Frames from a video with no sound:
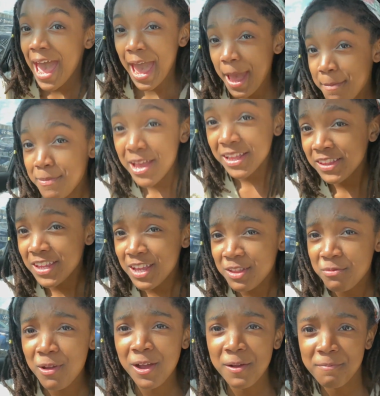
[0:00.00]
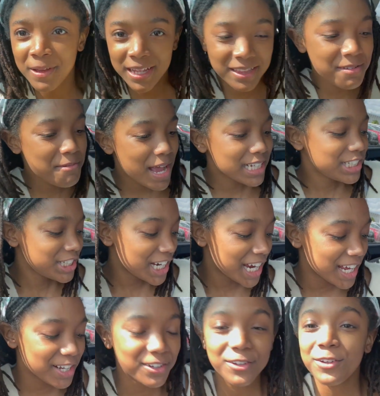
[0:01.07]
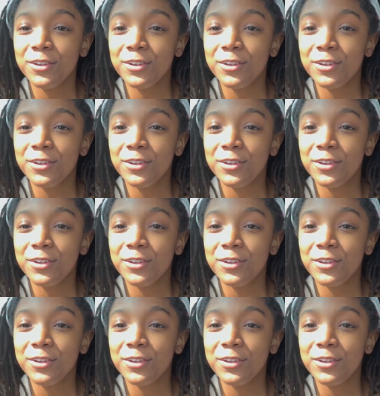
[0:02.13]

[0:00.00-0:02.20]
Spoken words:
Hey besties, welcome back to my channel.